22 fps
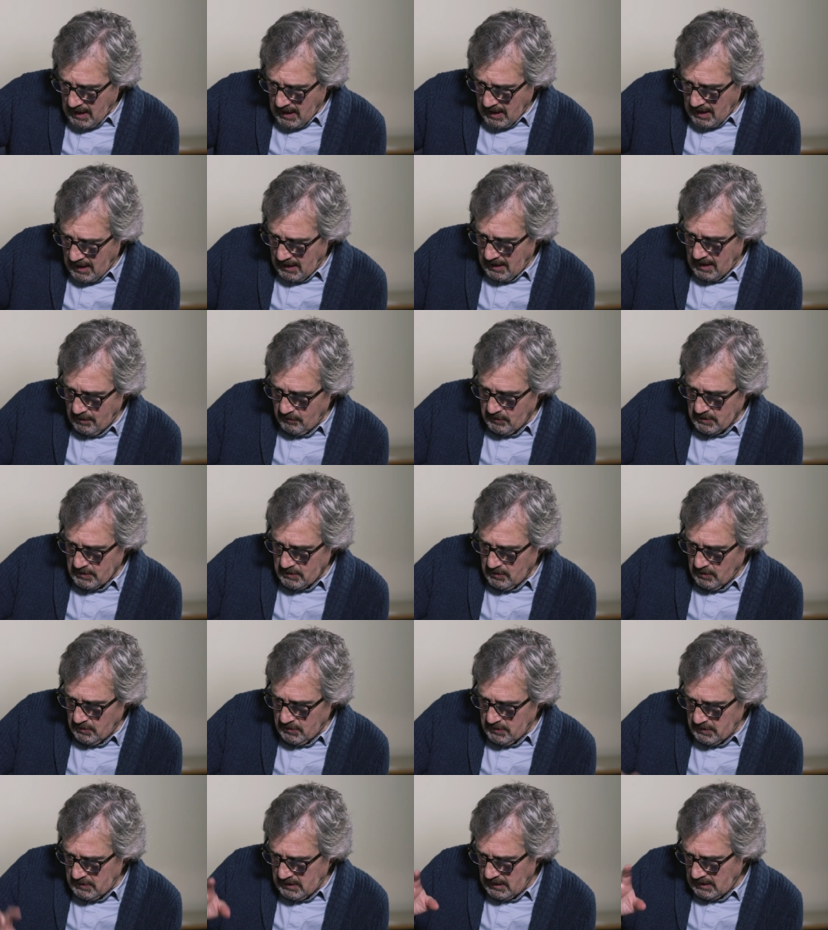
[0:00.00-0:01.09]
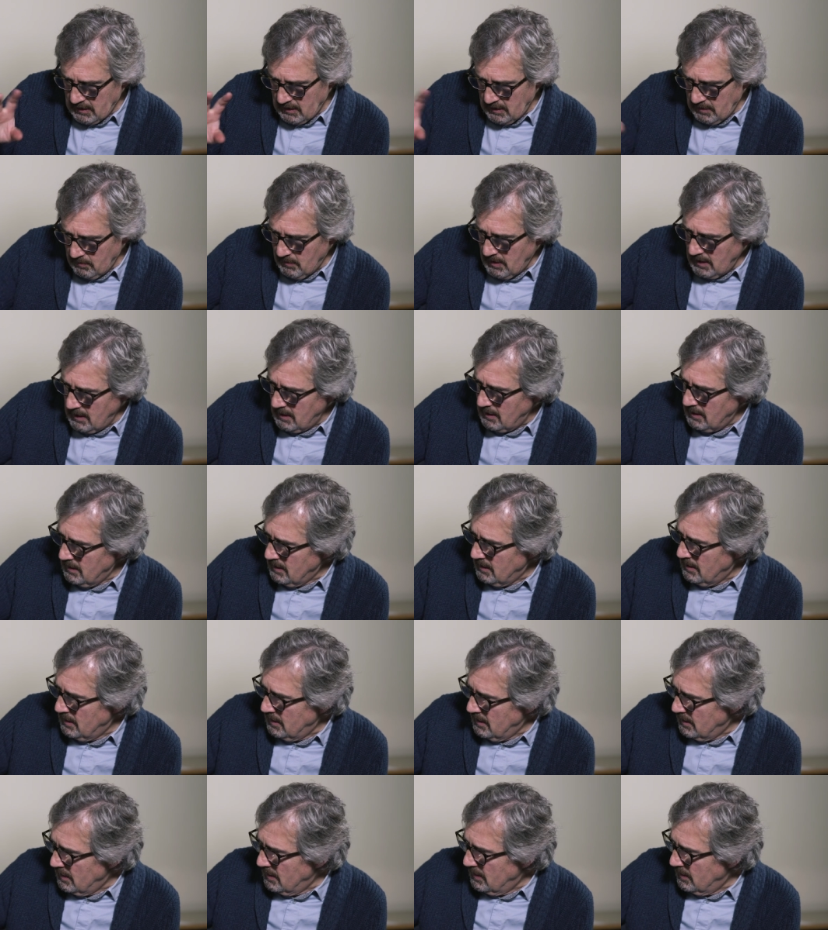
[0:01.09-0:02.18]
And I was noticing in my,
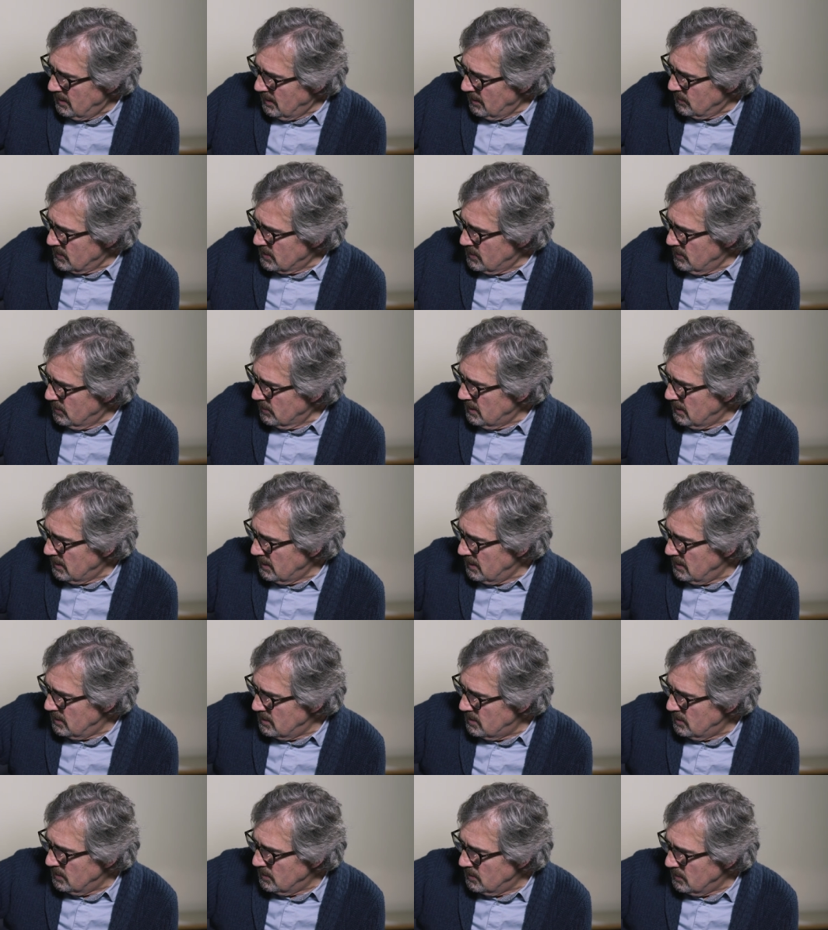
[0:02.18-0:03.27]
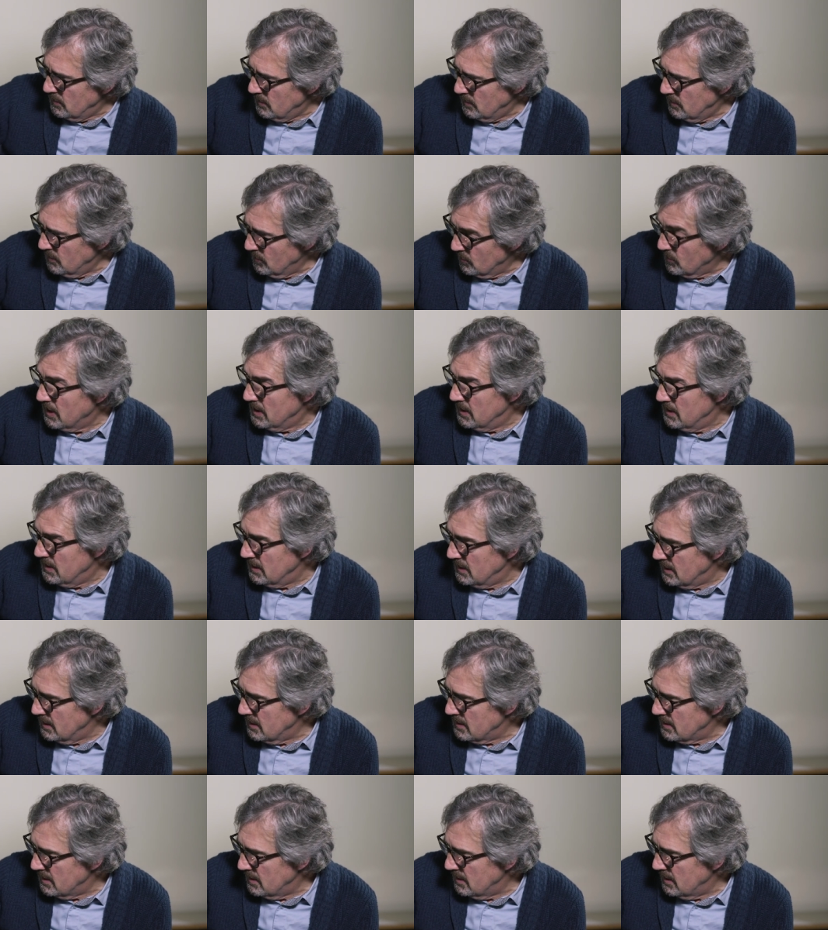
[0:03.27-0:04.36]
I was looking into
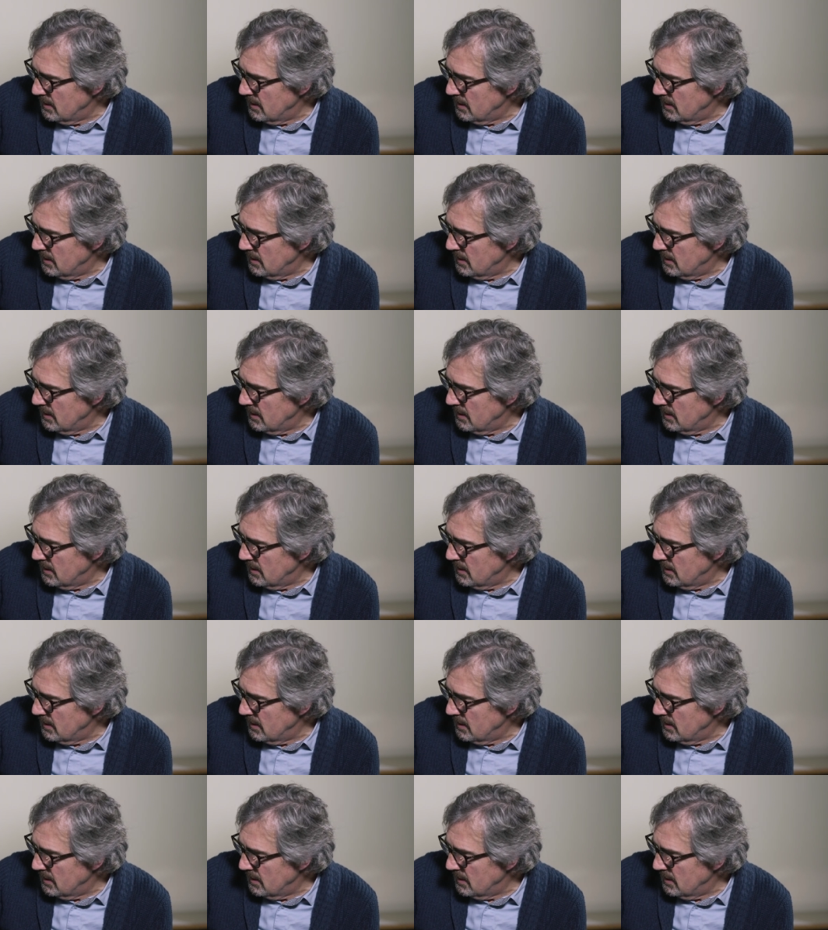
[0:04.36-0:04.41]
writing as a